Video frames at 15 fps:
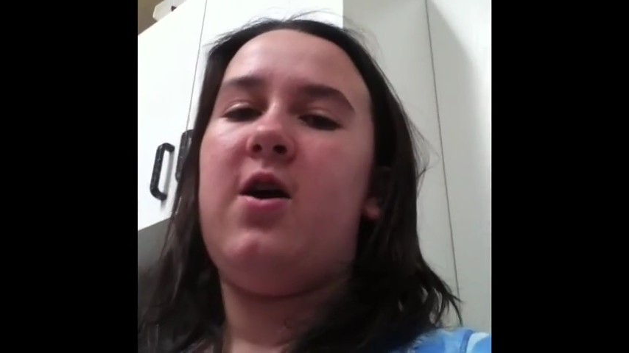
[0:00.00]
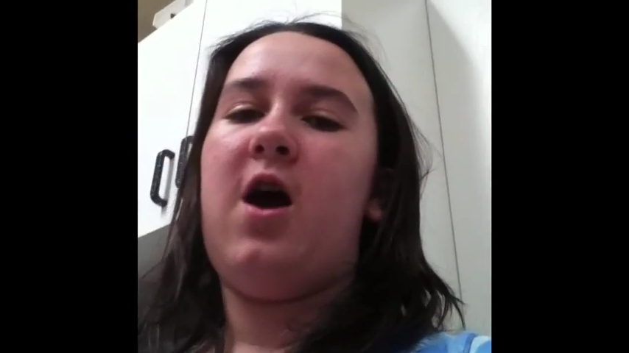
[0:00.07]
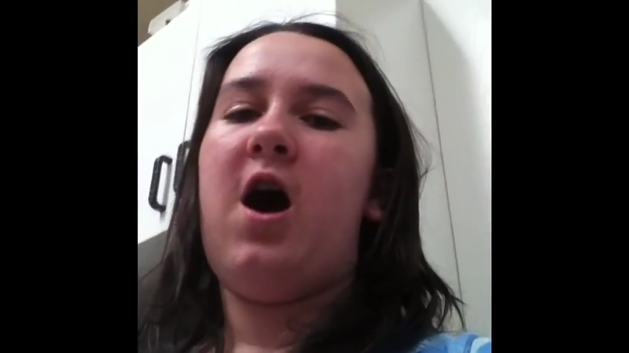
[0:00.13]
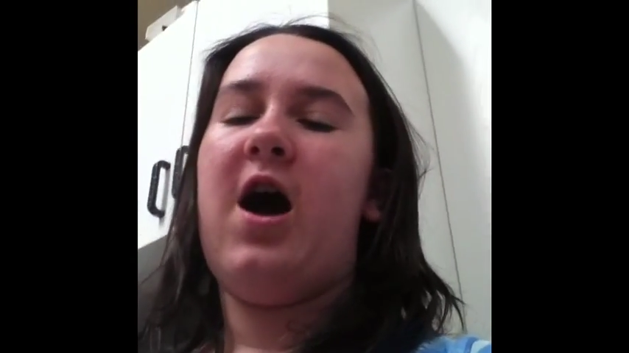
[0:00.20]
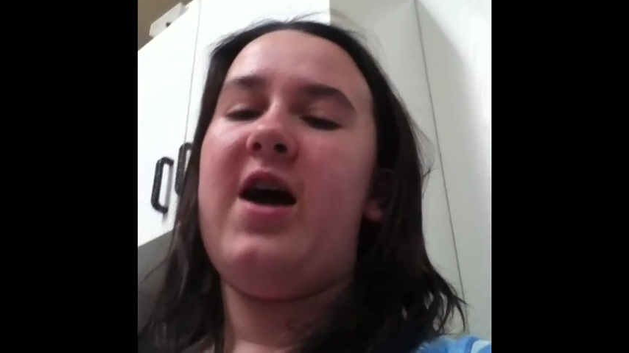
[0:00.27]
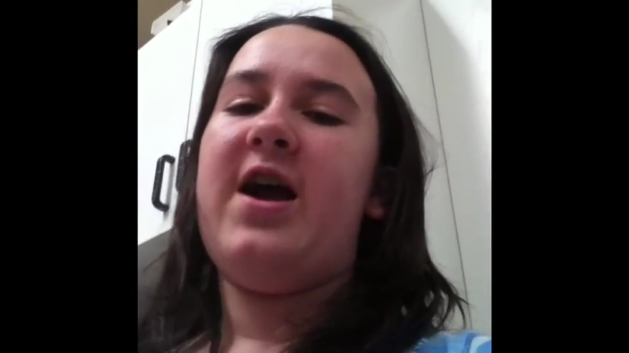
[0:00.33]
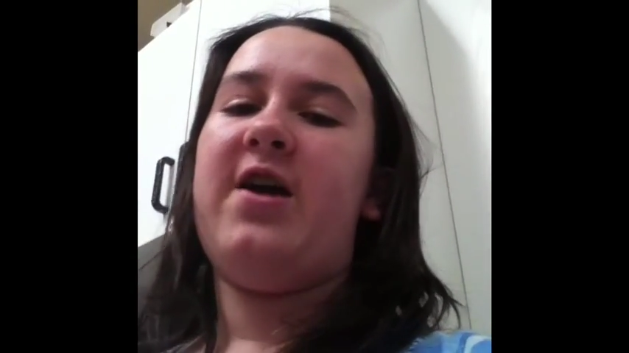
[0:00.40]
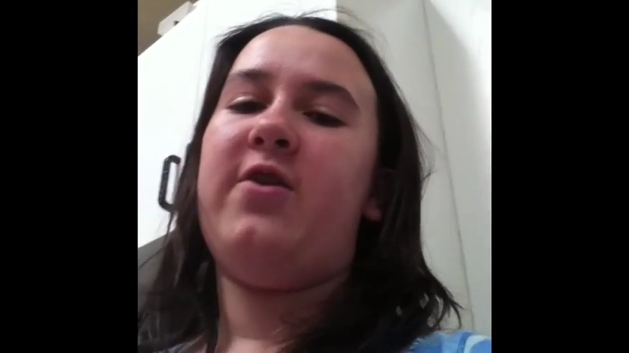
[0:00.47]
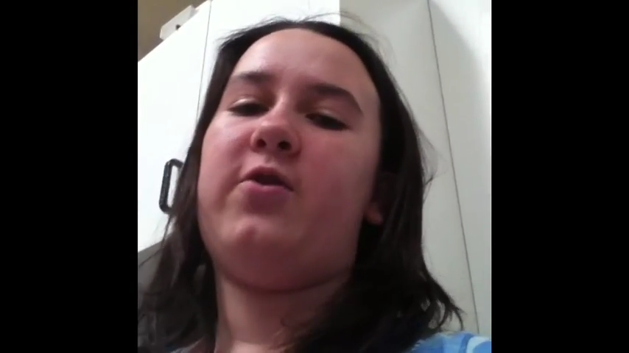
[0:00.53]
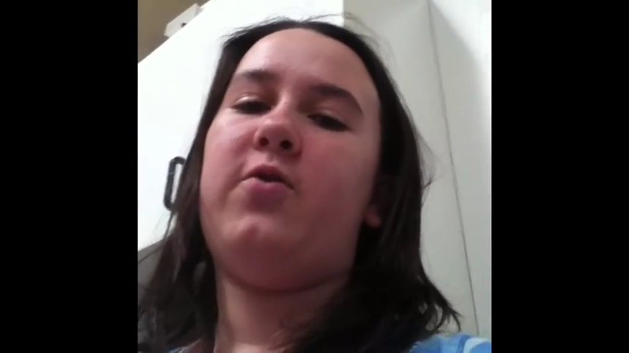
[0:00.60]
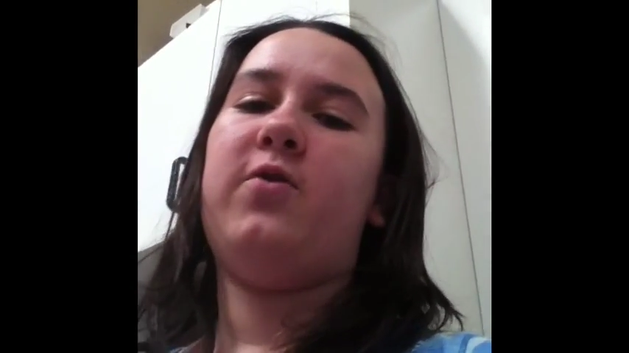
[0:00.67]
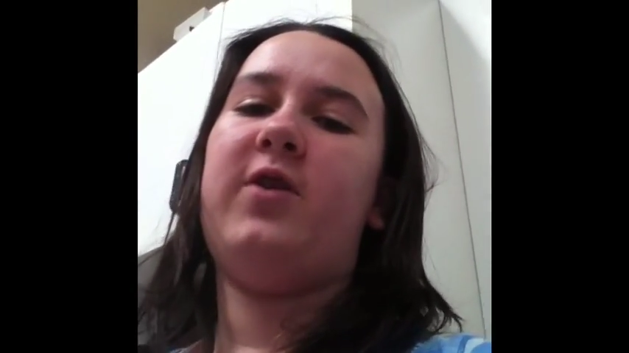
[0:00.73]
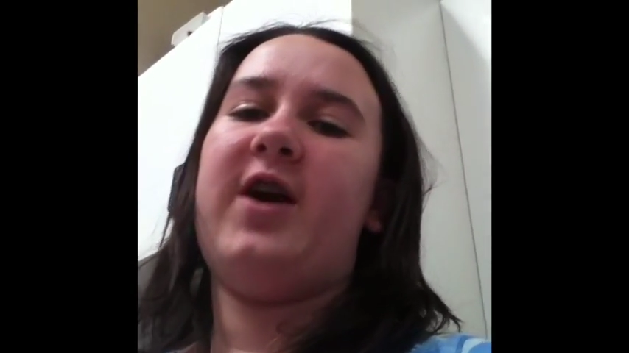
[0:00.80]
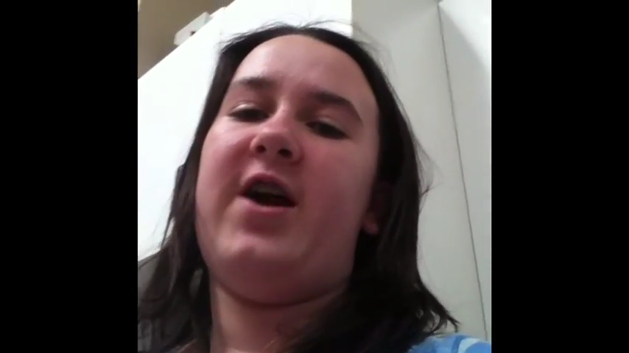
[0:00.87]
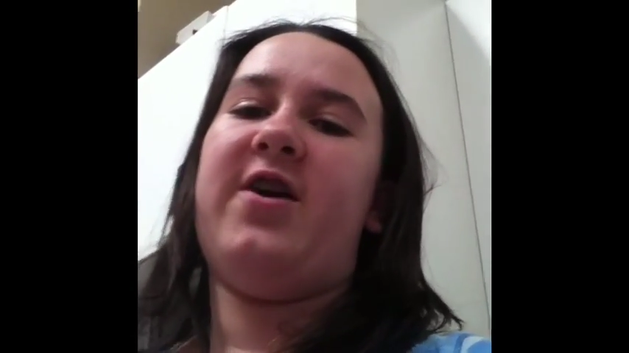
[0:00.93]
hot air and
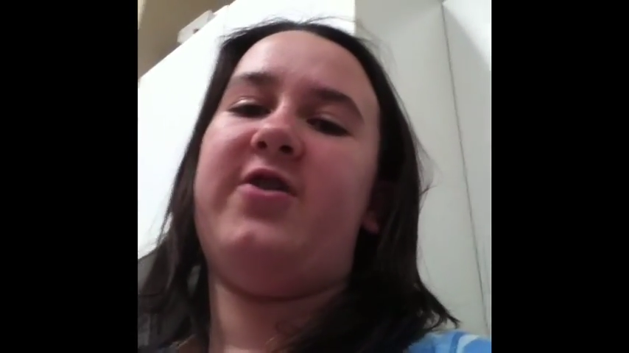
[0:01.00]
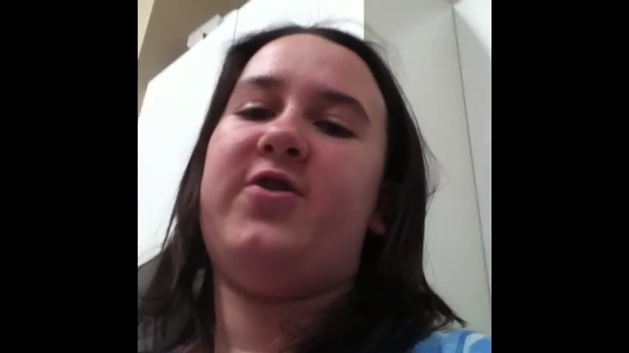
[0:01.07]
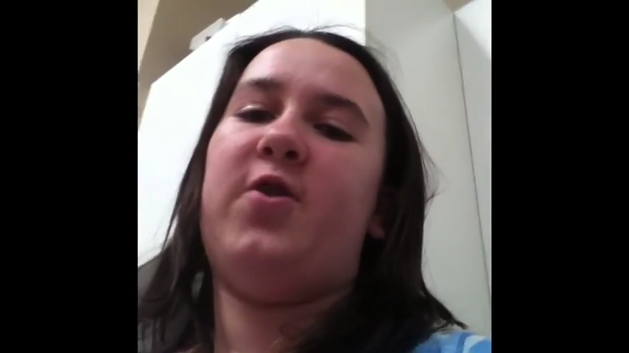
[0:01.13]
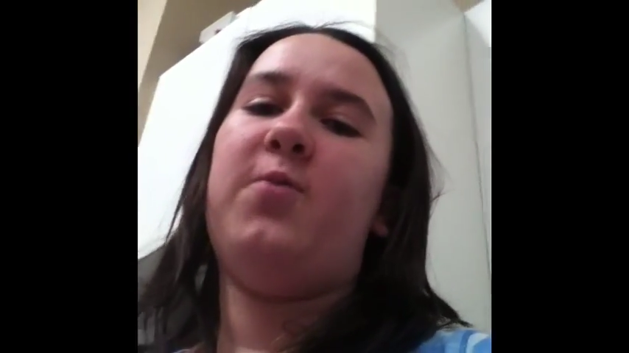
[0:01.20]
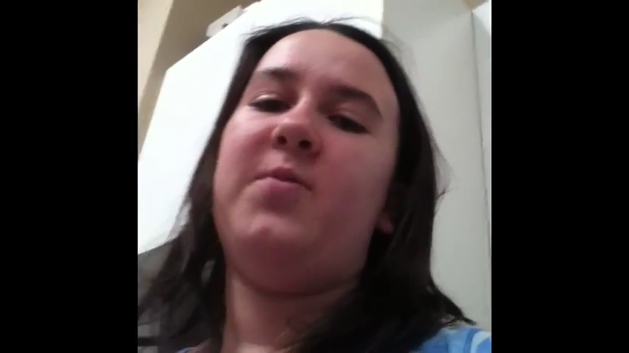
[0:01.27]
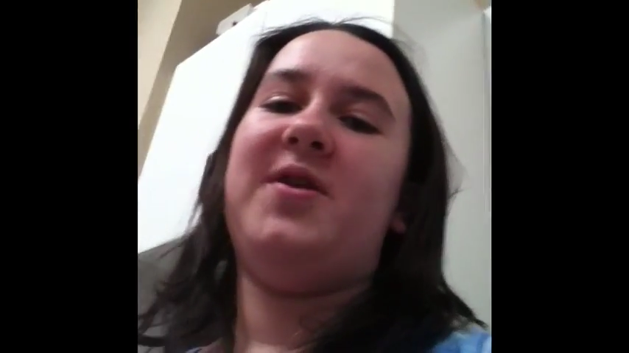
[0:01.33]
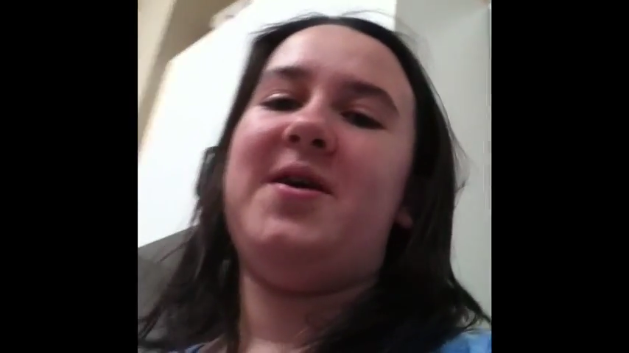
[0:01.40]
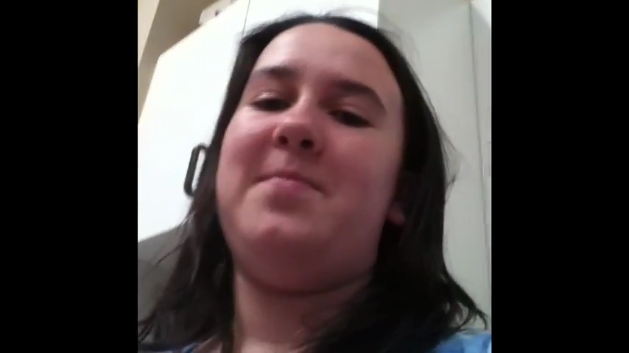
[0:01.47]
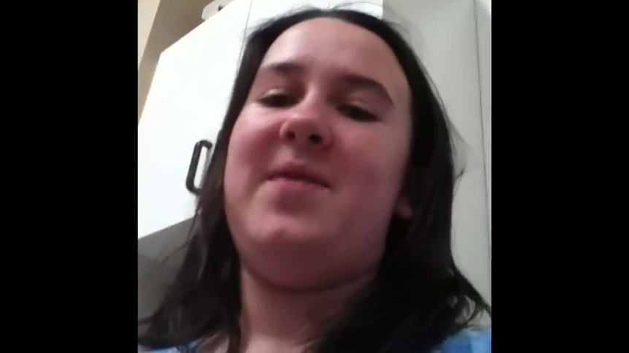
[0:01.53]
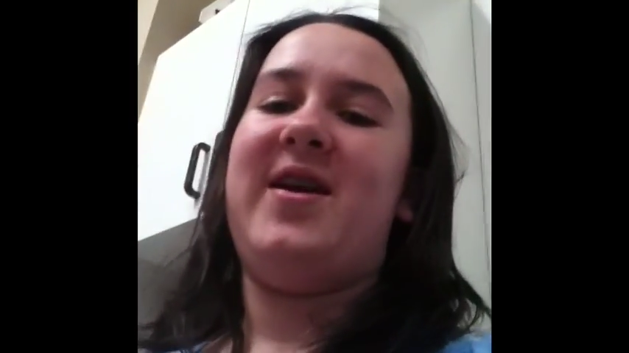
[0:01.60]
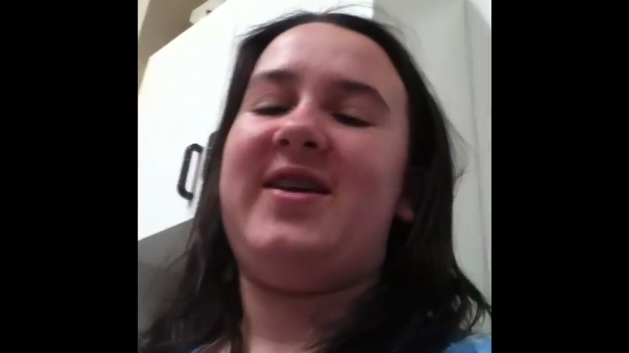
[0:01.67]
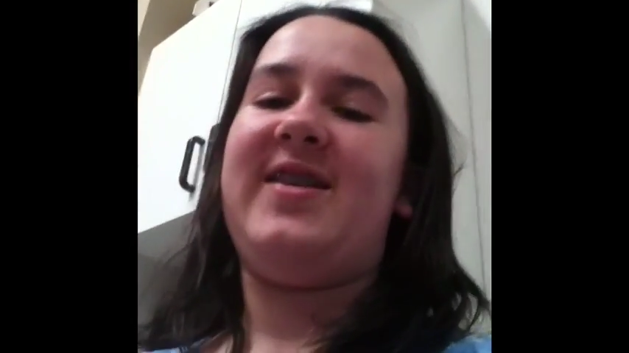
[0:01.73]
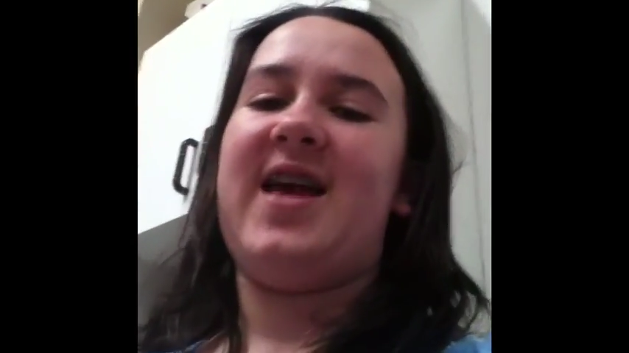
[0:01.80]
cool air don't really mix